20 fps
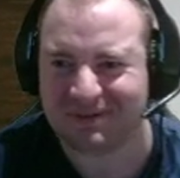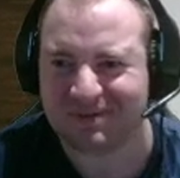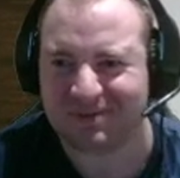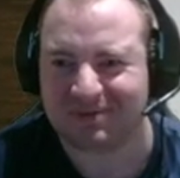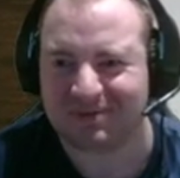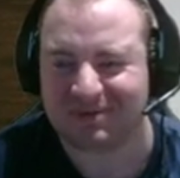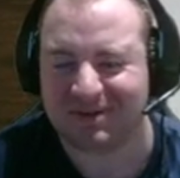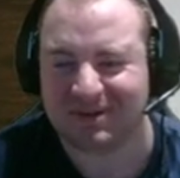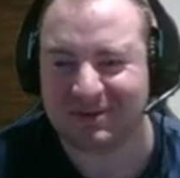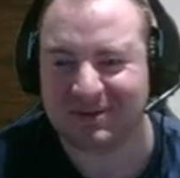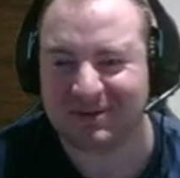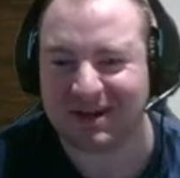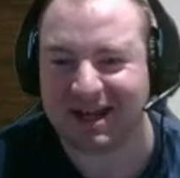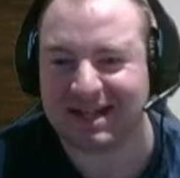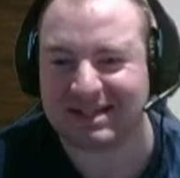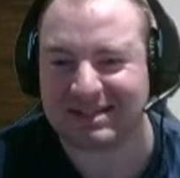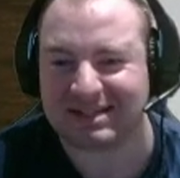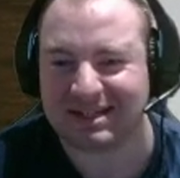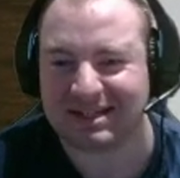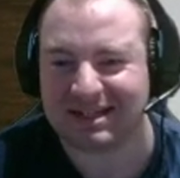where you
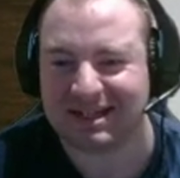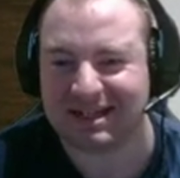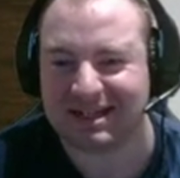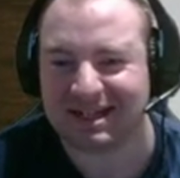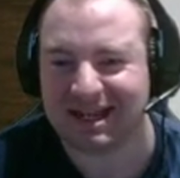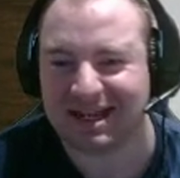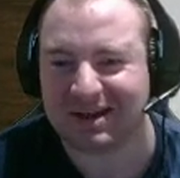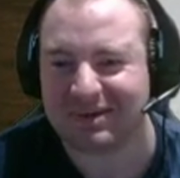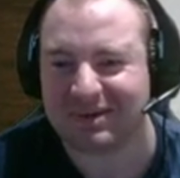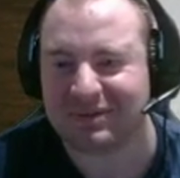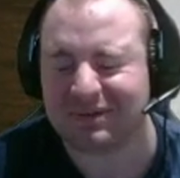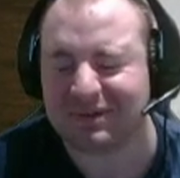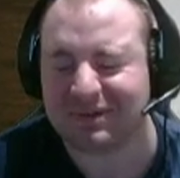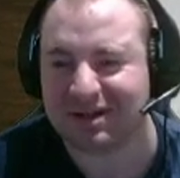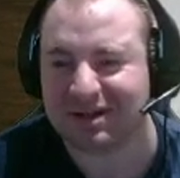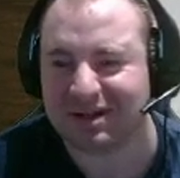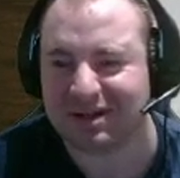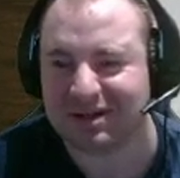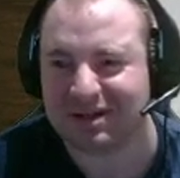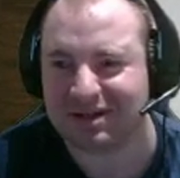actually can get over
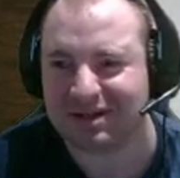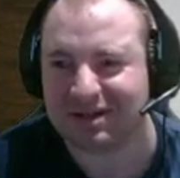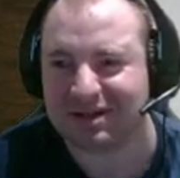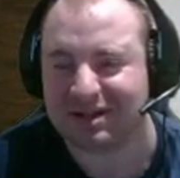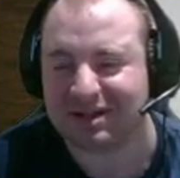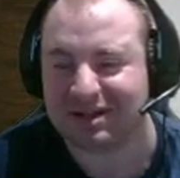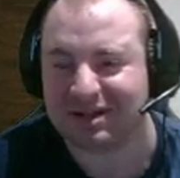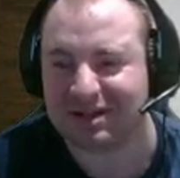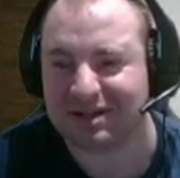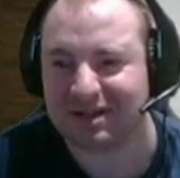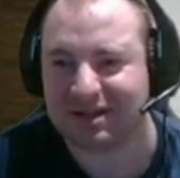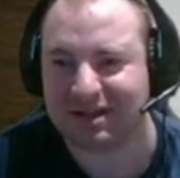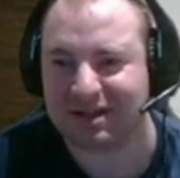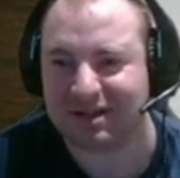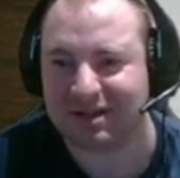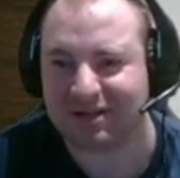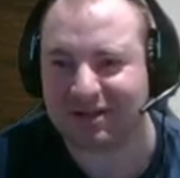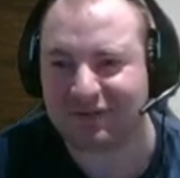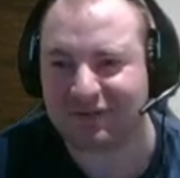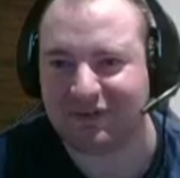the
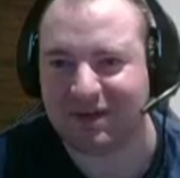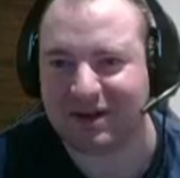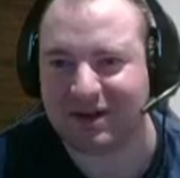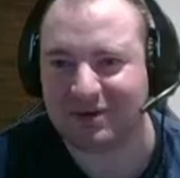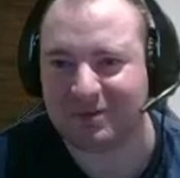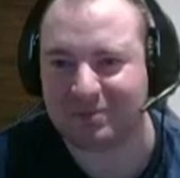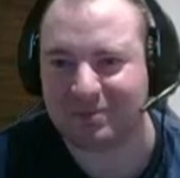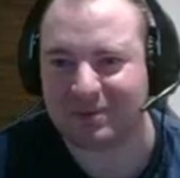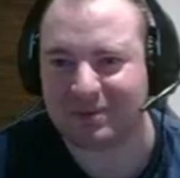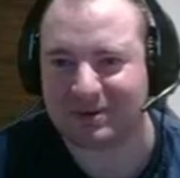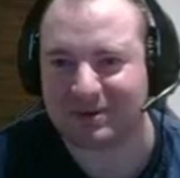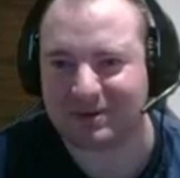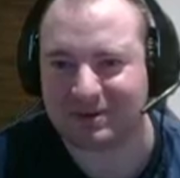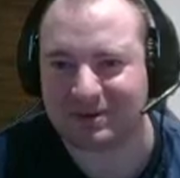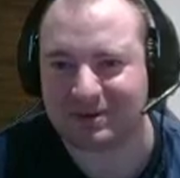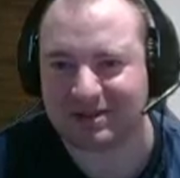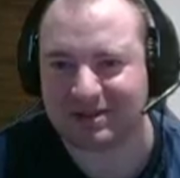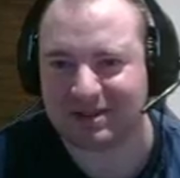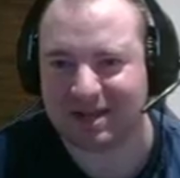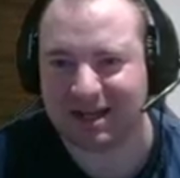final box
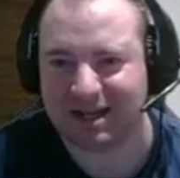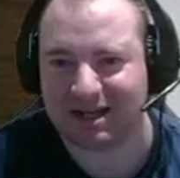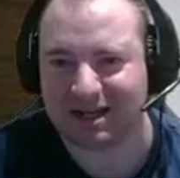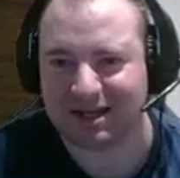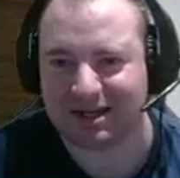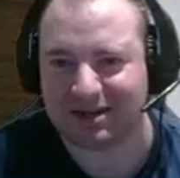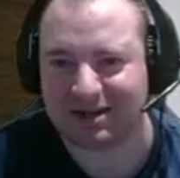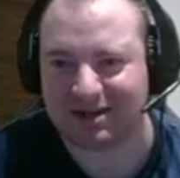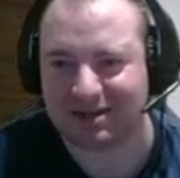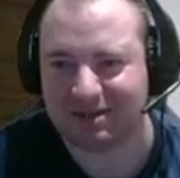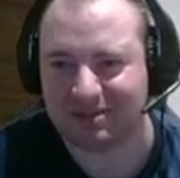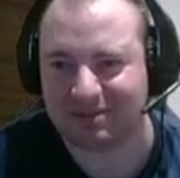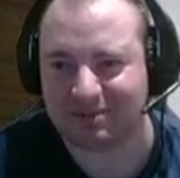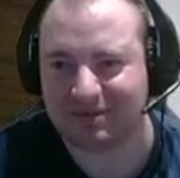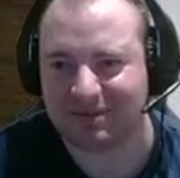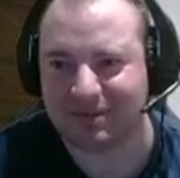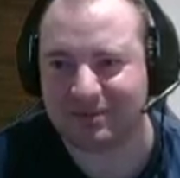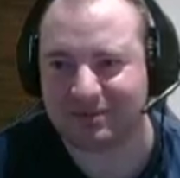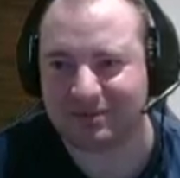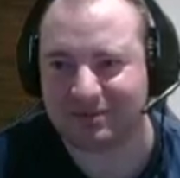stack
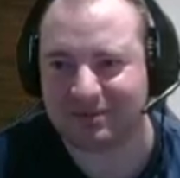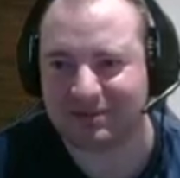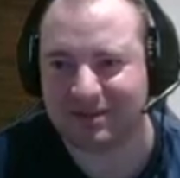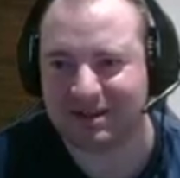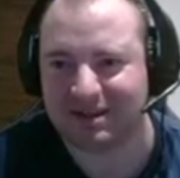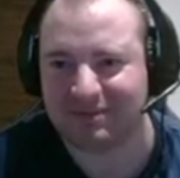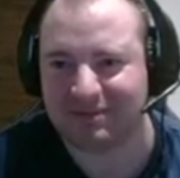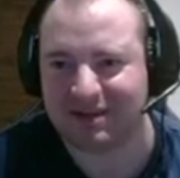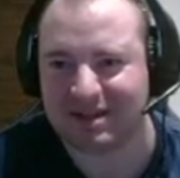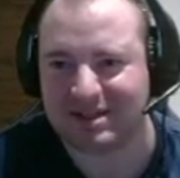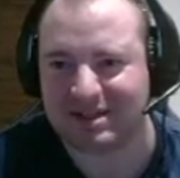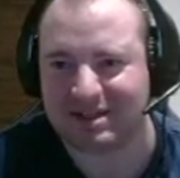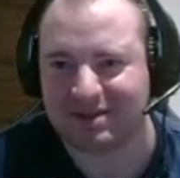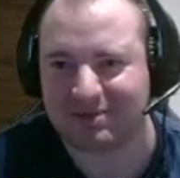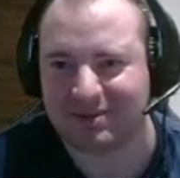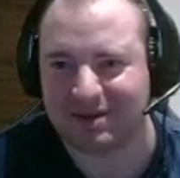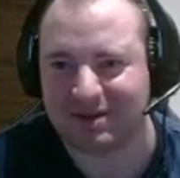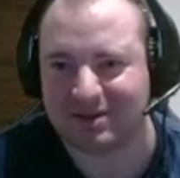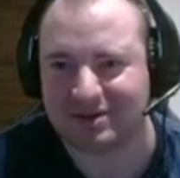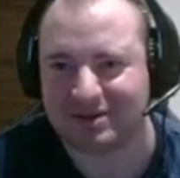without really waiting
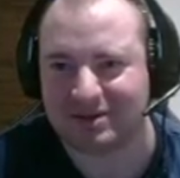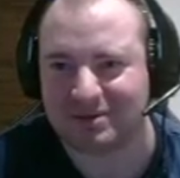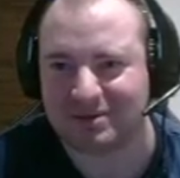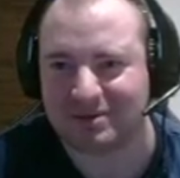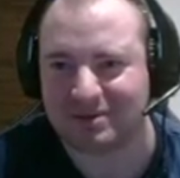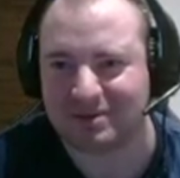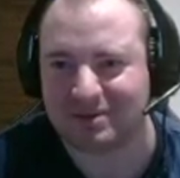much at all.